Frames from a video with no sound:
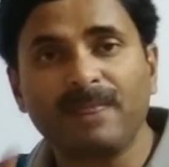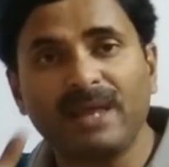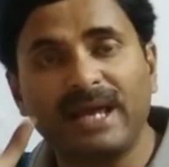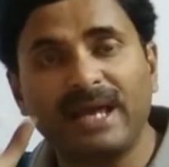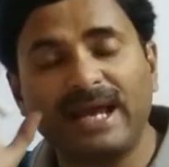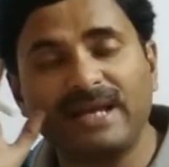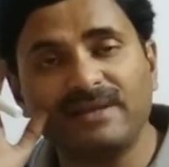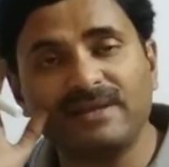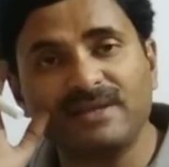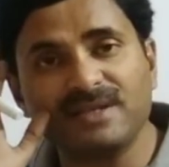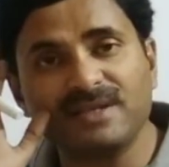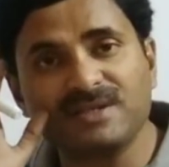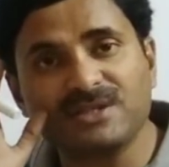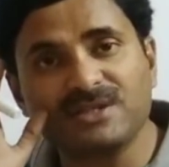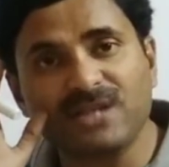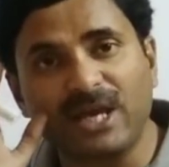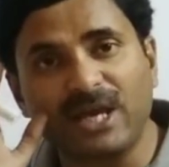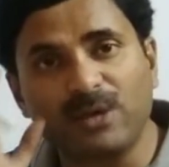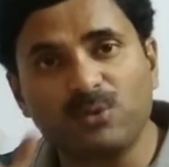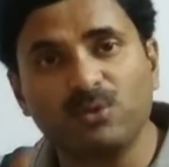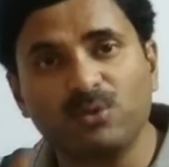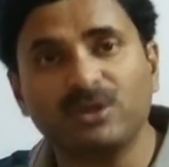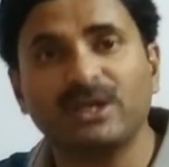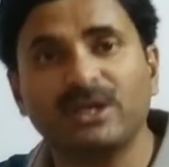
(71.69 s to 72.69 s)
and this
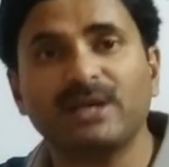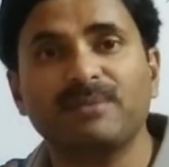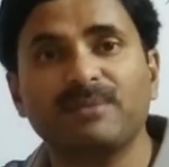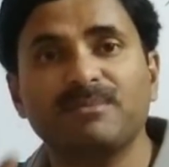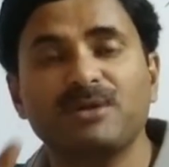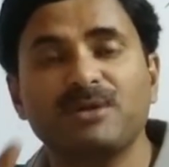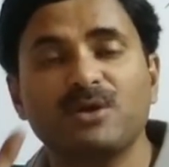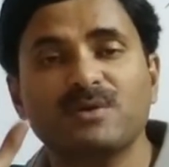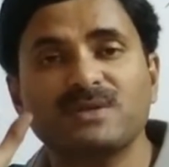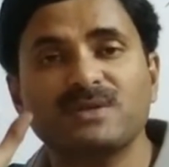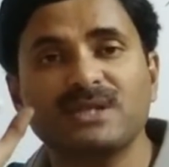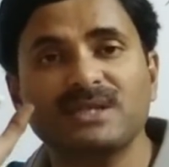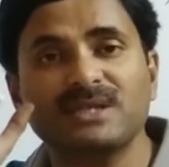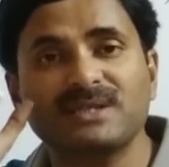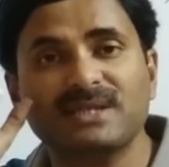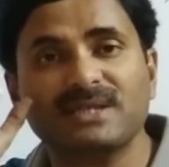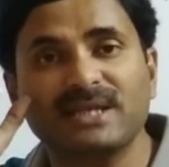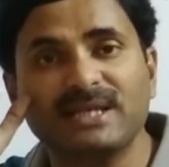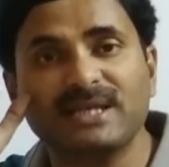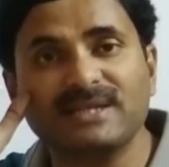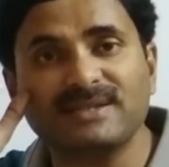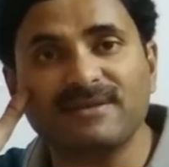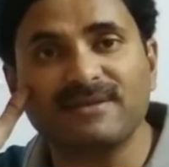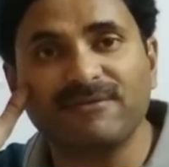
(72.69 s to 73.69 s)
zygotic meiosis
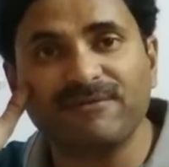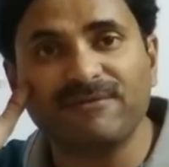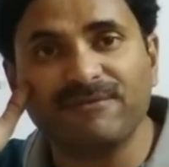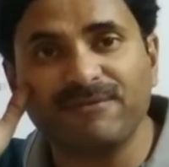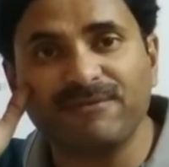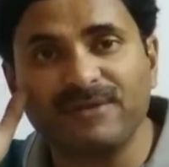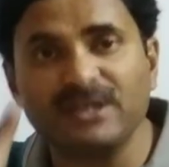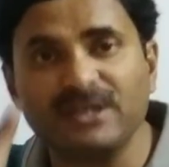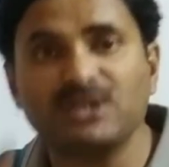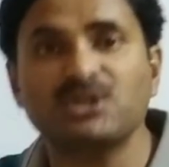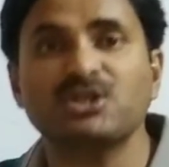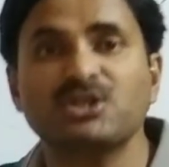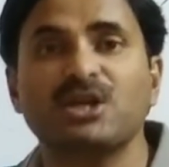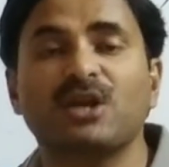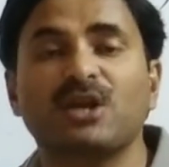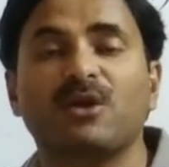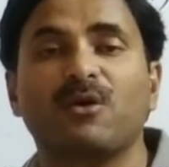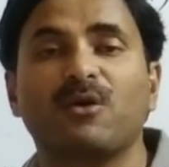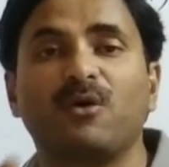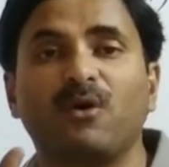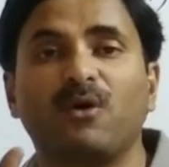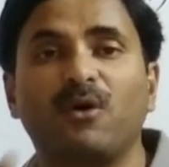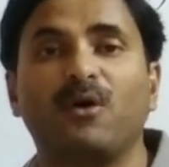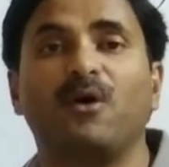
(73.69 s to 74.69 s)
is the
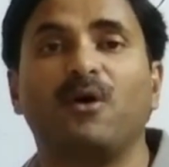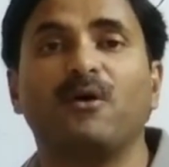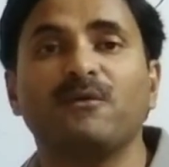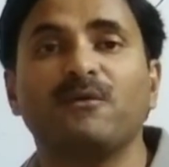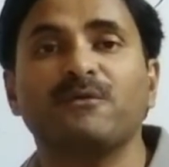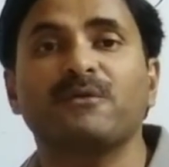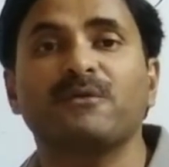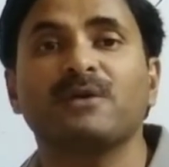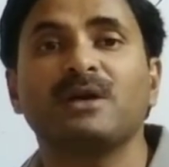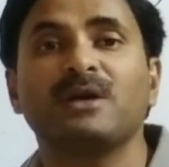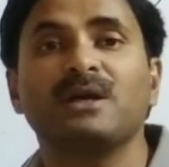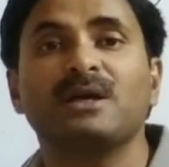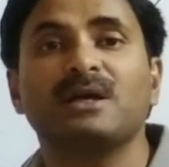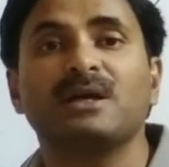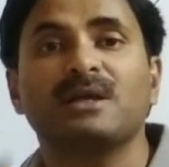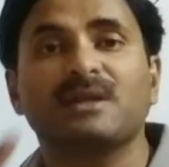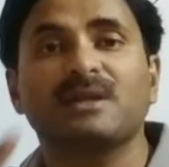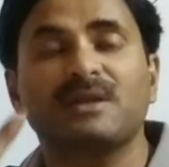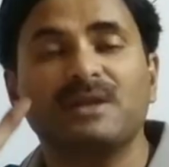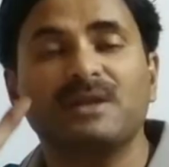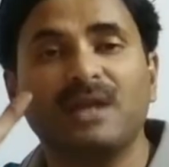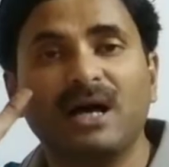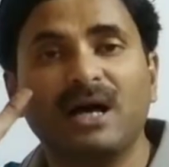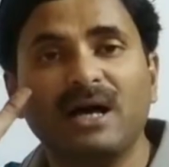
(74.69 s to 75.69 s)
feature of
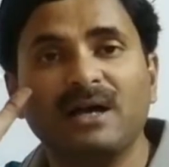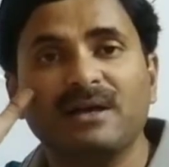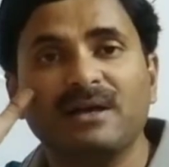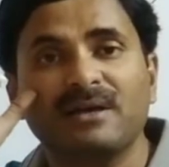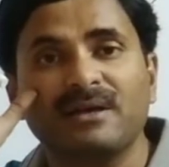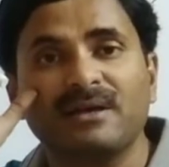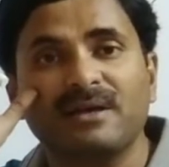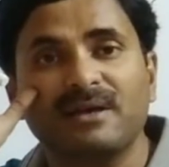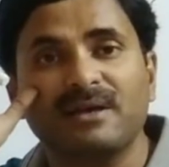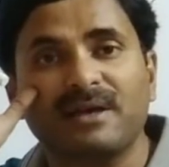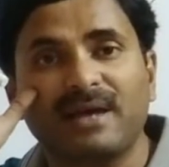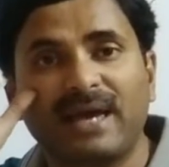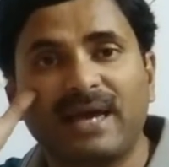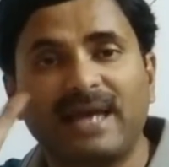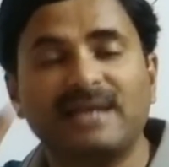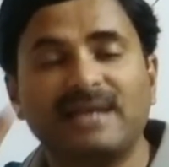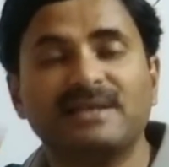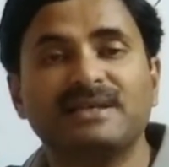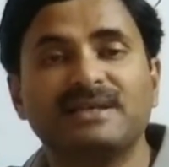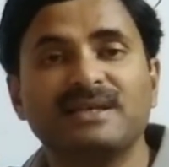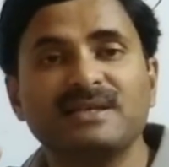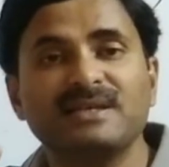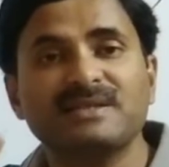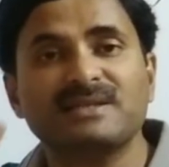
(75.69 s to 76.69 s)
the
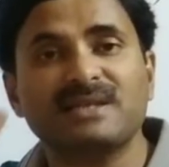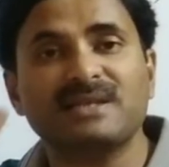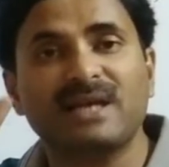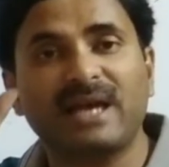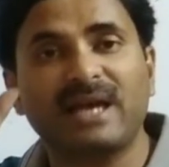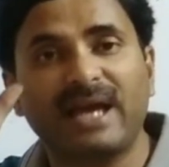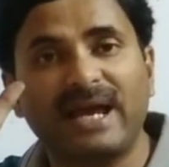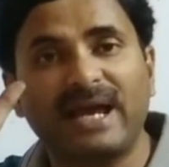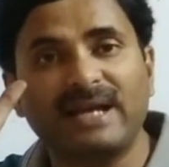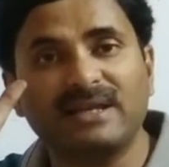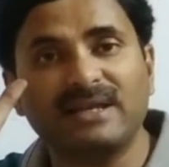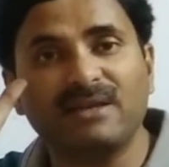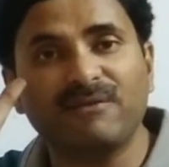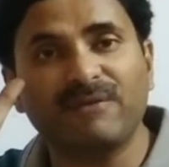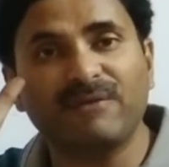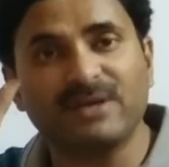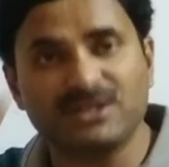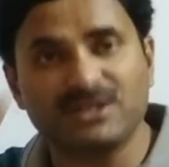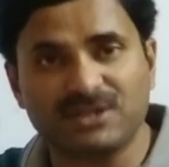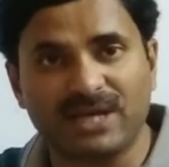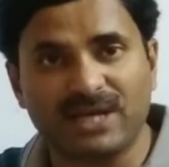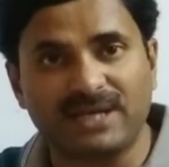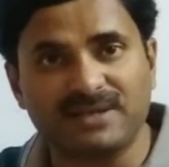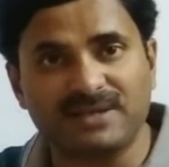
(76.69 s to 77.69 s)
algae and the
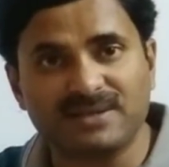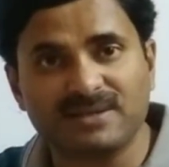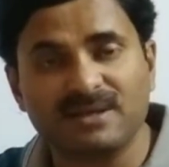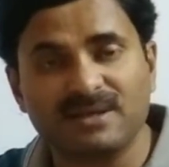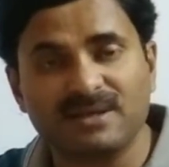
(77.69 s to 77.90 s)
fungi.